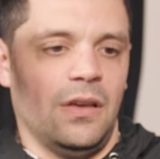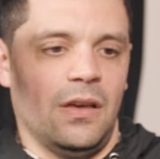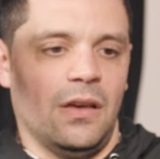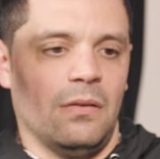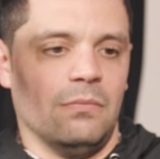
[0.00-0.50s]

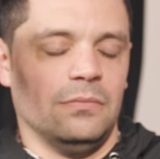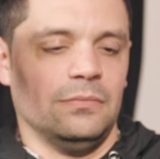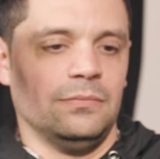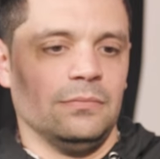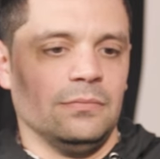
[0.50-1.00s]
Um,
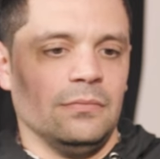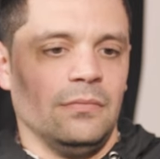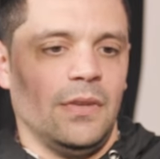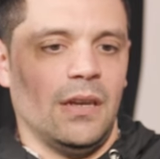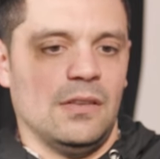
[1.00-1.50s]

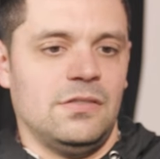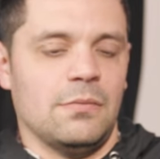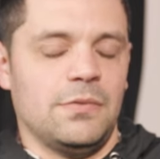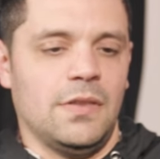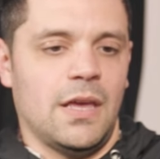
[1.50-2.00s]
and it's
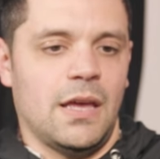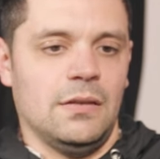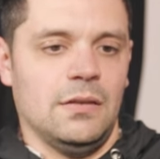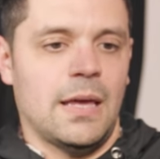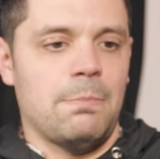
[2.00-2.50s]
something that
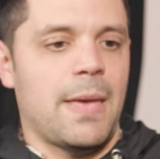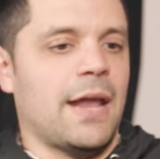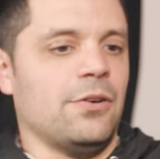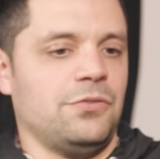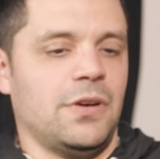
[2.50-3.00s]
that matters,